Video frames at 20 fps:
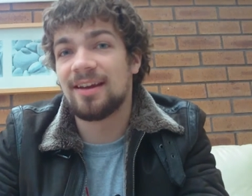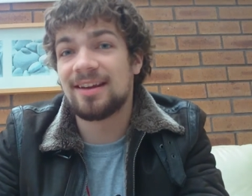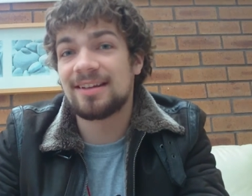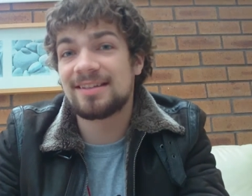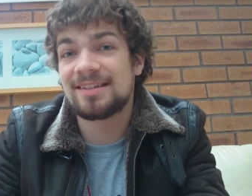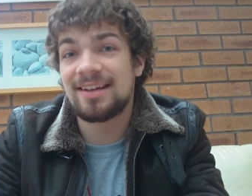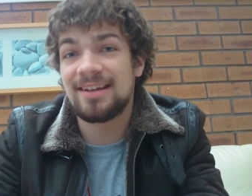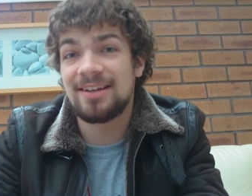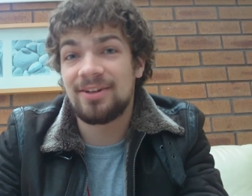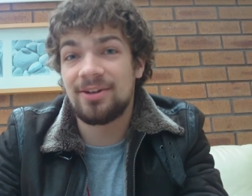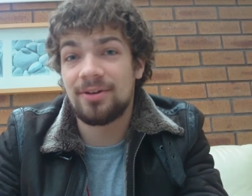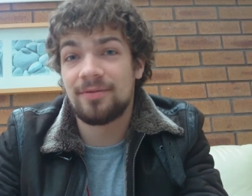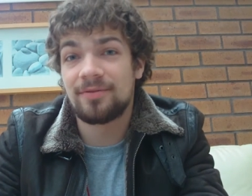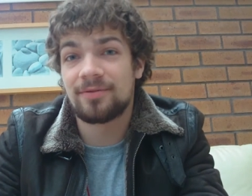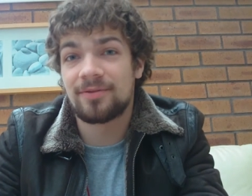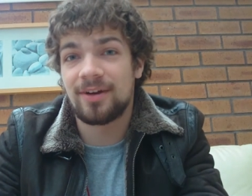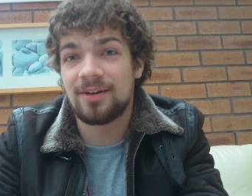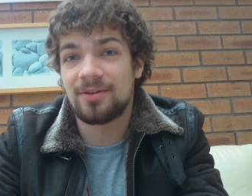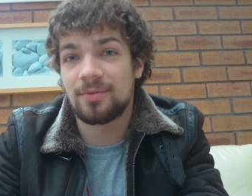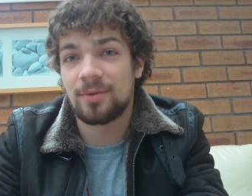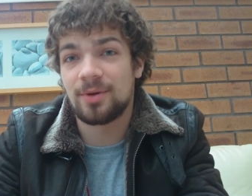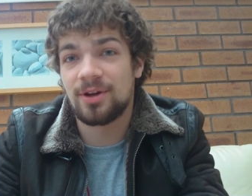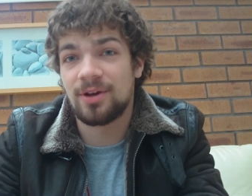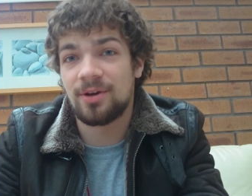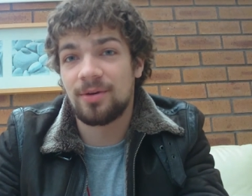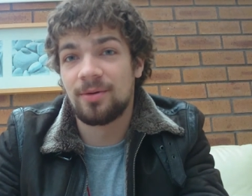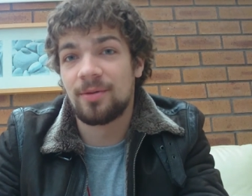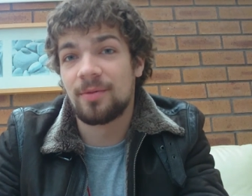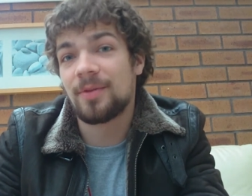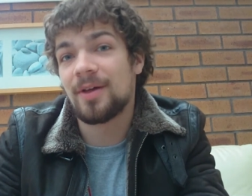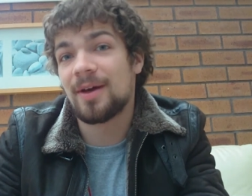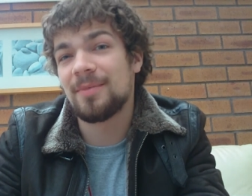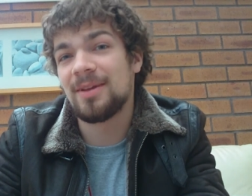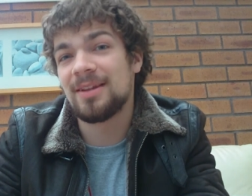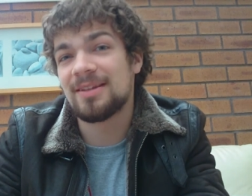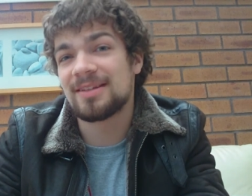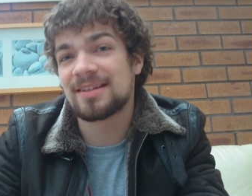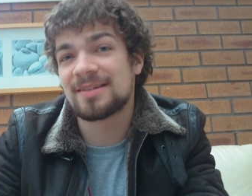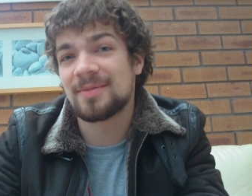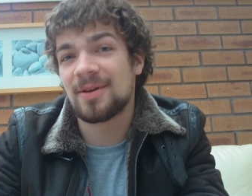and as any good friend will know, that
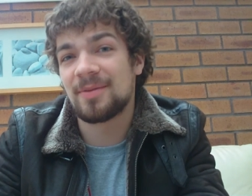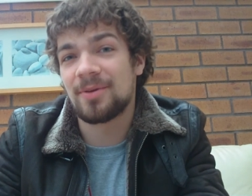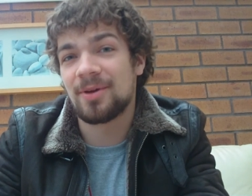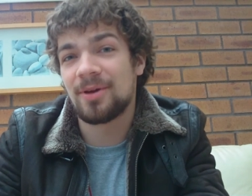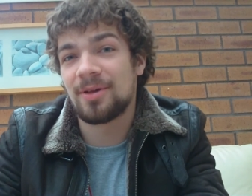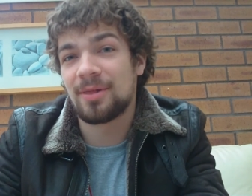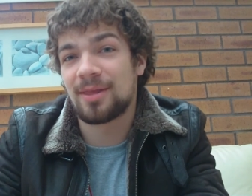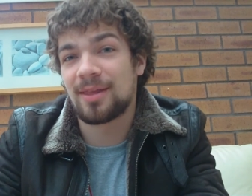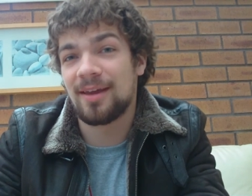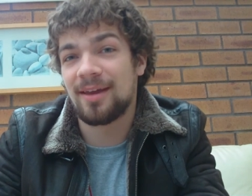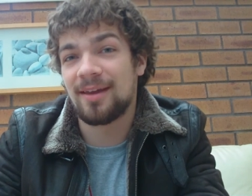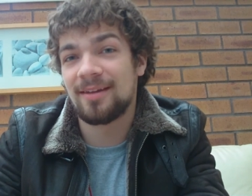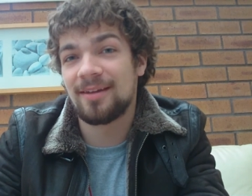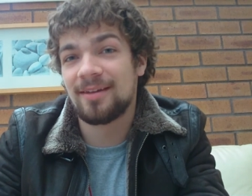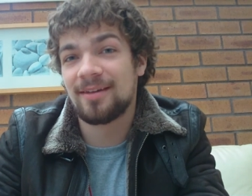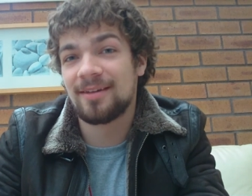means it's my birthday.